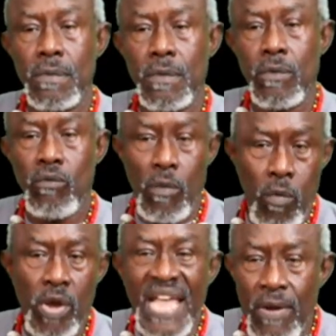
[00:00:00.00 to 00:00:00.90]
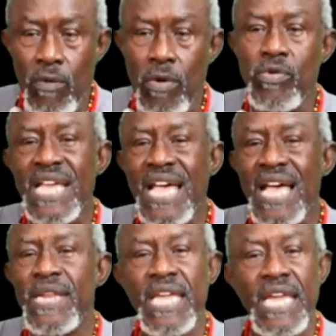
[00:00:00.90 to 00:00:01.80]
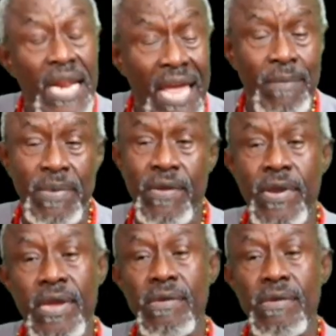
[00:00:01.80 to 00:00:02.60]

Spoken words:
with what was happening in Liberia.